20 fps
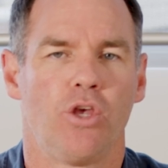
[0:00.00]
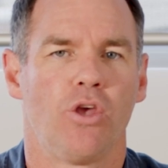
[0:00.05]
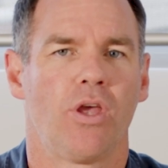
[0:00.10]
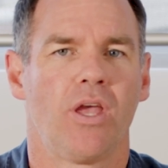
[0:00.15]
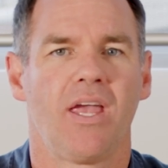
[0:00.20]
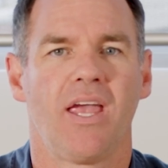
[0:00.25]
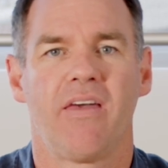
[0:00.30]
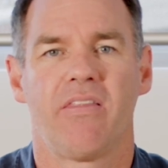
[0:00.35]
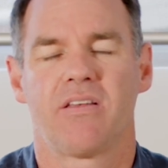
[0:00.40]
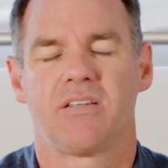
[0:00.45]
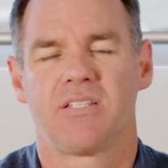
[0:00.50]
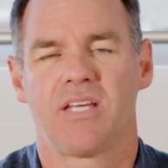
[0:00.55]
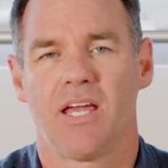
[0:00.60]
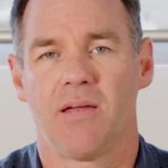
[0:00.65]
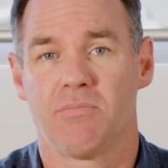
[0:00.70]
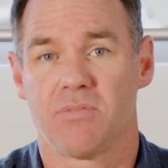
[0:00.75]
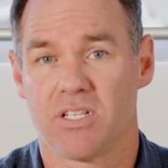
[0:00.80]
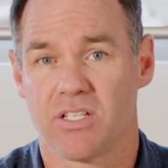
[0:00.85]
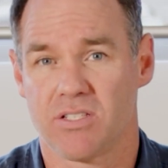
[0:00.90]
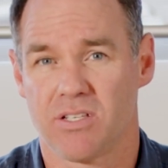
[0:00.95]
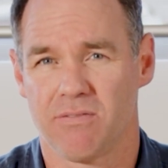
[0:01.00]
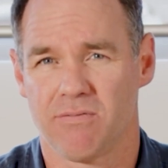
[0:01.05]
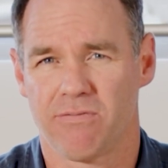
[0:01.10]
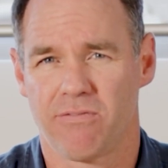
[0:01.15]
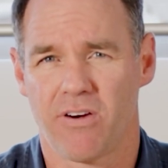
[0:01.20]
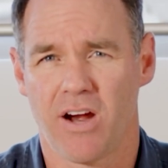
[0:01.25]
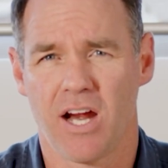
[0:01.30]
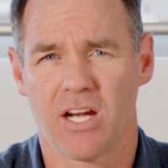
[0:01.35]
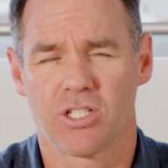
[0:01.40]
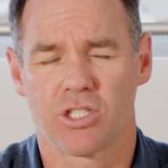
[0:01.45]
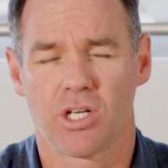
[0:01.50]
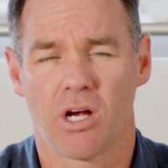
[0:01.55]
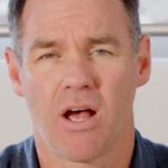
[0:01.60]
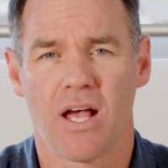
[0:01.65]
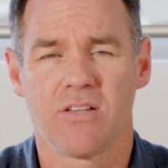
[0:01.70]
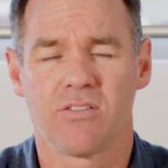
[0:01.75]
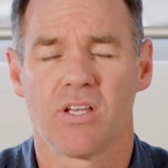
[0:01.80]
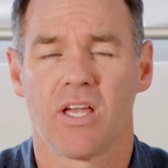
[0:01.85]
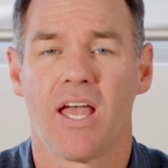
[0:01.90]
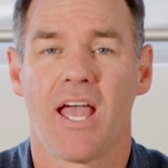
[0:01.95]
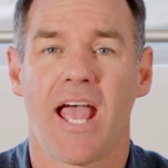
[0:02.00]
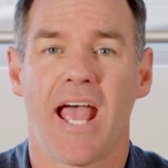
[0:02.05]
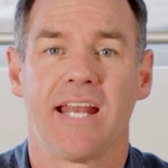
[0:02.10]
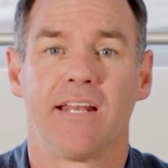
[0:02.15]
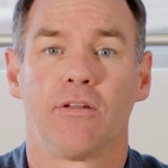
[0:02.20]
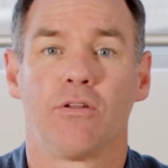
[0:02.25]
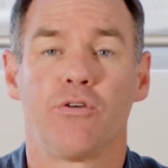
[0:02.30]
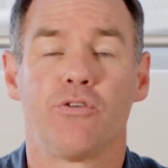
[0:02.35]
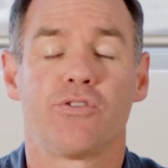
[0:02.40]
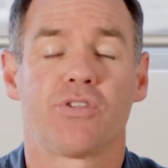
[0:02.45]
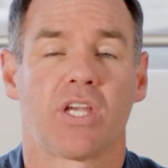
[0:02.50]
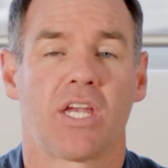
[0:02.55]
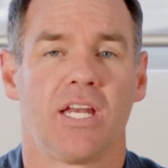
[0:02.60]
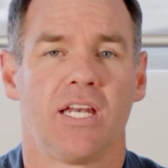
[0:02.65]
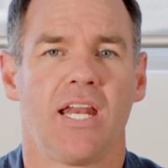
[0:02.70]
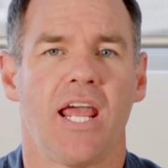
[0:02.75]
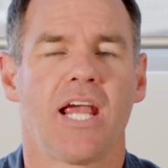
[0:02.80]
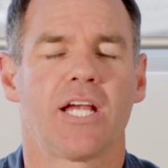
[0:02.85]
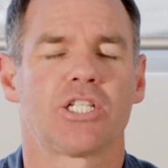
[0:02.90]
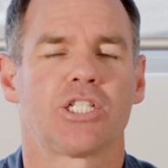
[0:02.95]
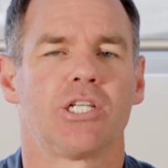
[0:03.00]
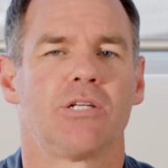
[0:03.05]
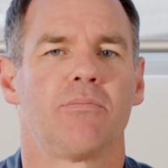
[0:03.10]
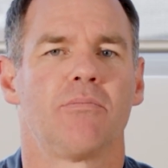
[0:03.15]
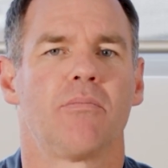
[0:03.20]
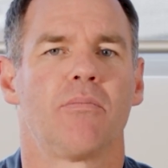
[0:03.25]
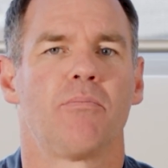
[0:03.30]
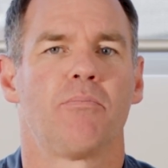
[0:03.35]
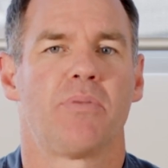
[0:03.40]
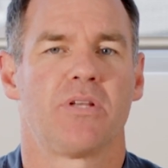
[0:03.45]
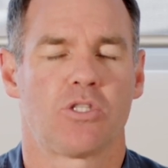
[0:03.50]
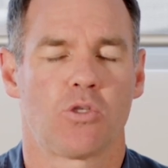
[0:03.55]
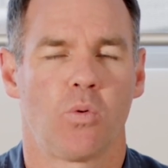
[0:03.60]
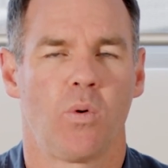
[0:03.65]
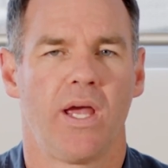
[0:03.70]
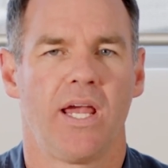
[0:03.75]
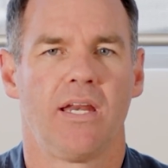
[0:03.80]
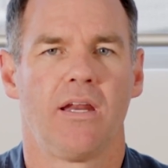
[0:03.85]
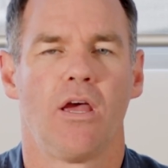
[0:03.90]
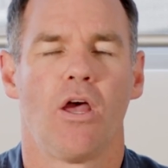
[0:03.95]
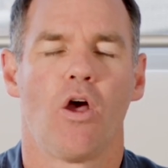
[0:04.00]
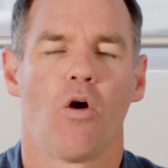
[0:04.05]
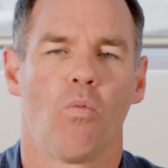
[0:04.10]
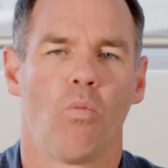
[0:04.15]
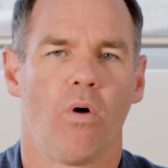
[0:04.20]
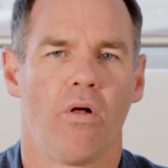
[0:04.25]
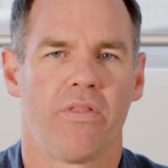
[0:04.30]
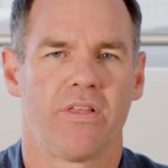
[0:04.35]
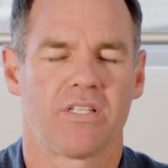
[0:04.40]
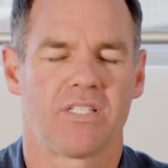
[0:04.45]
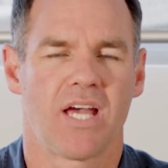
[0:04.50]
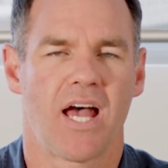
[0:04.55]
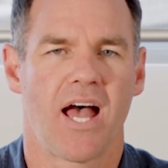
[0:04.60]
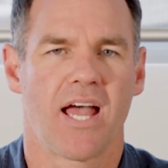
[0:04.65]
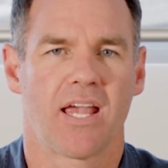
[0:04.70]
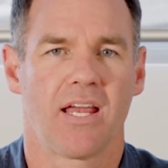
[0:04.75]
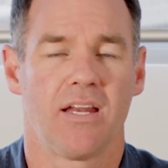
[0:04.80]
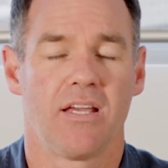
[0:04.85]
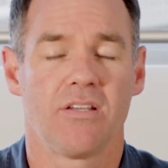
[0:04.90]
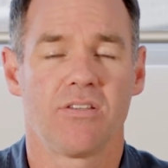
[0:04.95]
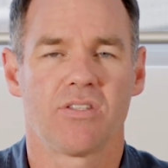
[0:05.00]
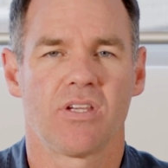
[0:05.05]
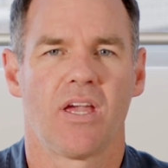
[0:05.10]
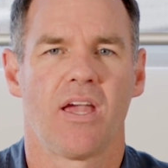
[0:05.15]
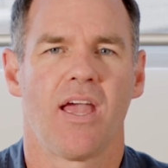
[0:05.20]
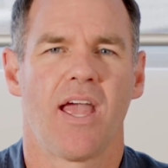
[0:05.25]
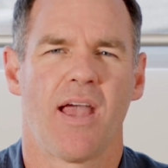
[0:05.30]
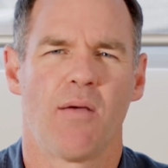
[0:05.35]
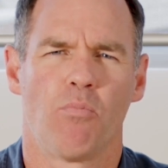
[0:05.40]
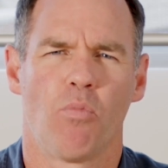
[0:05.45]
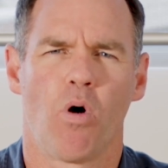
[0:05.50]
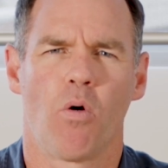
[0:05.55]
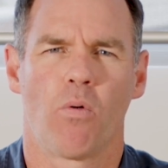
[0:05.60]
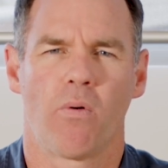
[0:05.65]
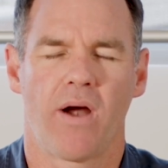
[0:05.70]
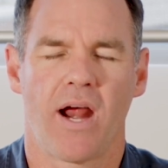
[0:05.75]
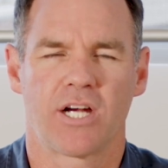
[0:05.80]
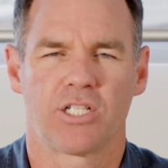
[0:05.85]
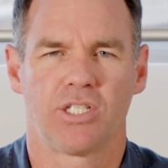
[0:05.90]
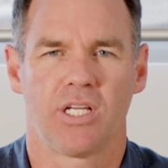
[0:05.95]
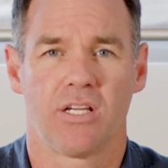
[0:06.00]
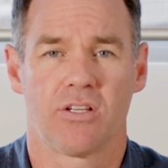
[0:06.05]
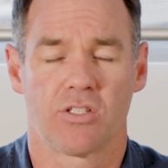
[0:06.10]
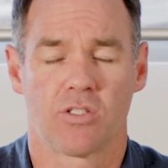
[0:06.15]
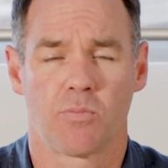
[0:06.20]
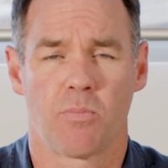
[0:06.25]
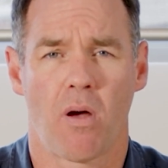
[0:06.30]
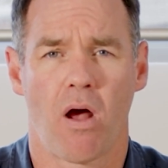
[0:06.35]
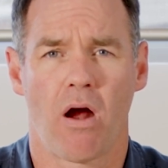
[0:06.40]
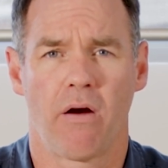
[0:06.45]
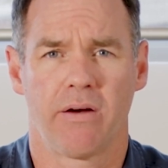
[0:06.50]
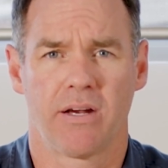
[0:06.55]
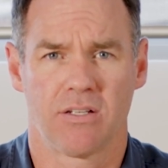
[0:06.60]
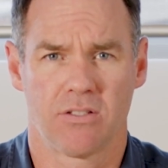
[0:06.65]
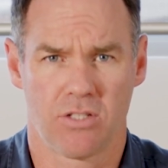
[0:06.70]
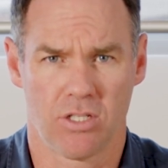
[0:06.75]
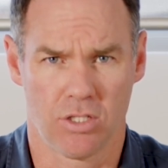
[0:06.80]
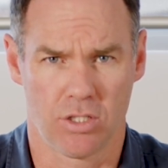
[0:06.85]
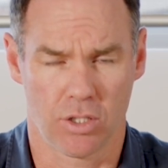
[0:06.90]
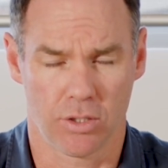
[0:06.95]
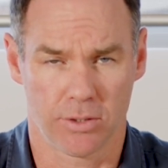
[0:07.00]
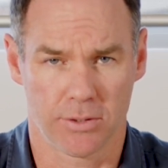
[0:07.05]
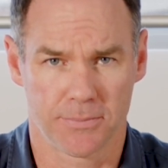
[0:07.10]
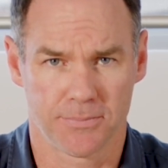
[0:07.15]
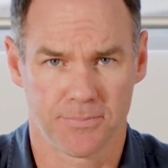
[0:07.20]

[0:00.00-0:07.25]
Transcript: You can get the team disenfranchised and lose connection between what the target is and what we're actually aspiring to do.